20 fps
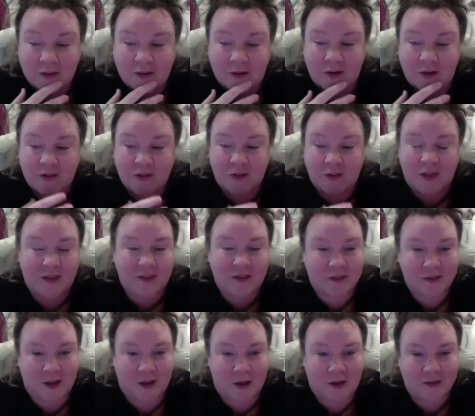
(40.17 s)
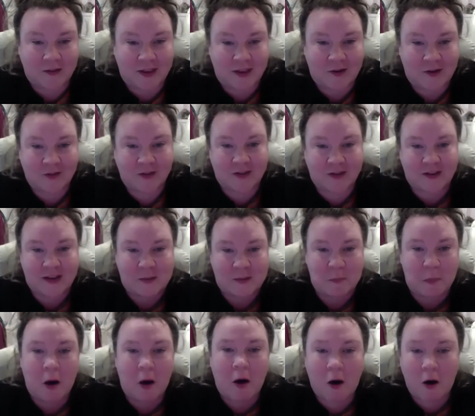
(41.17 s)
so that's undoubtedly
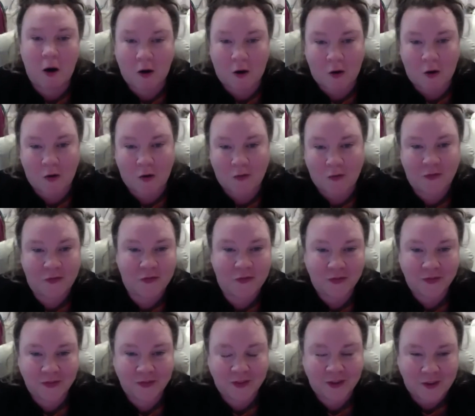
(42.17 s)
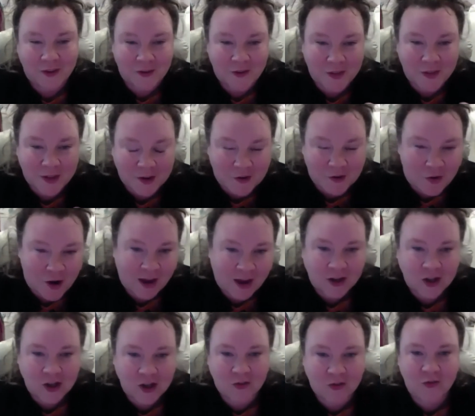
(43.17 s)
part of, the
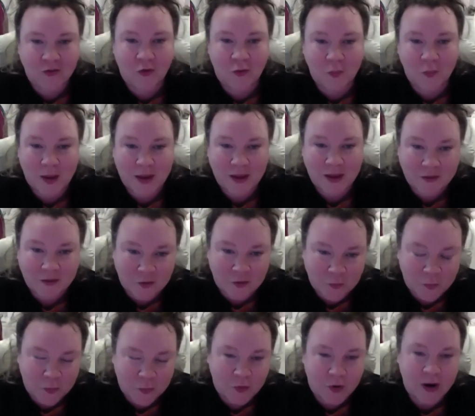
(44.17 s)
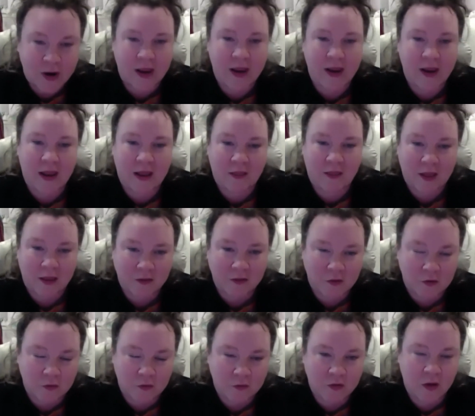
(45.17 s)
attraction for me, sort of bringing in that
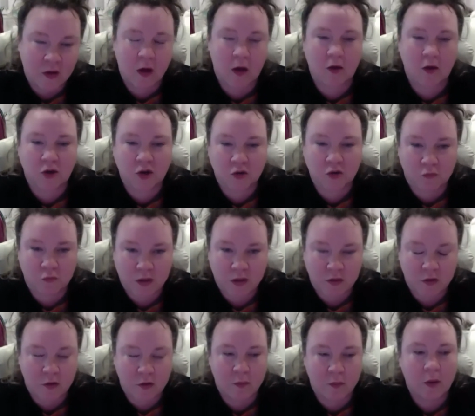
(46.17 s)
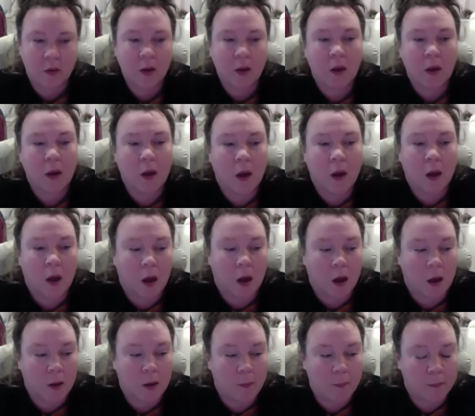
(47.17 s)
sort of touch rhythm.
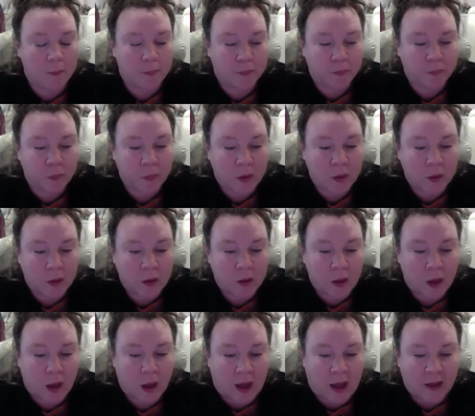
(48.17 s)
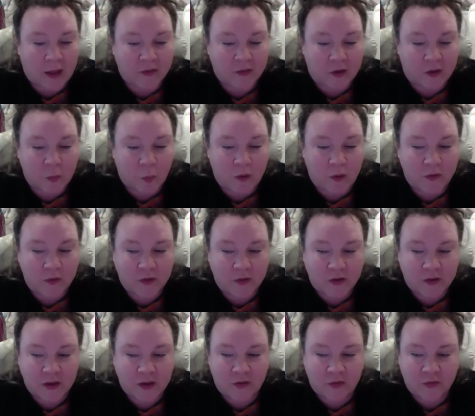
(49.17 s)
And I
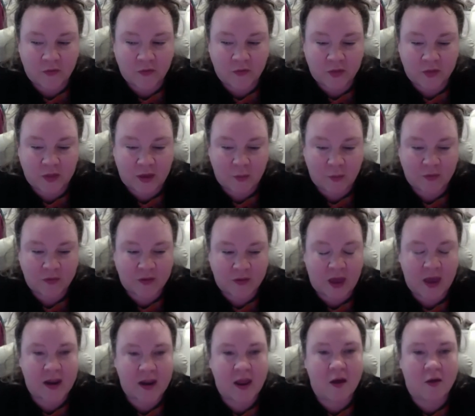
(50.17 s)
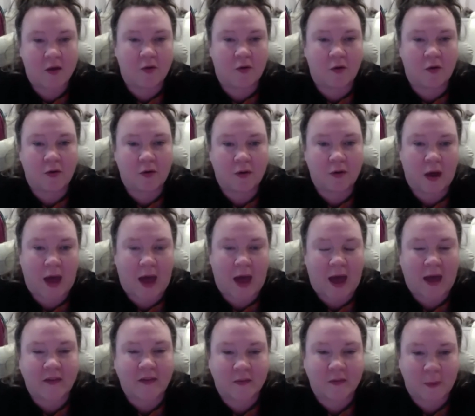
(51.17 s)
wondered if there was any other
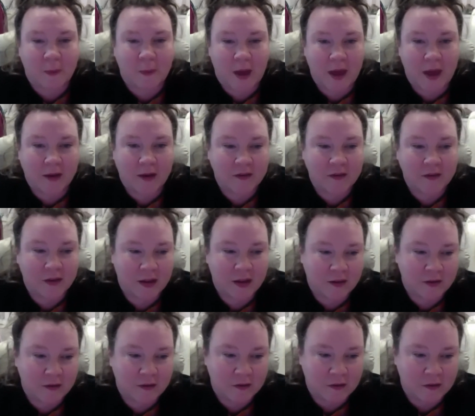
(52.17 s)
aspect in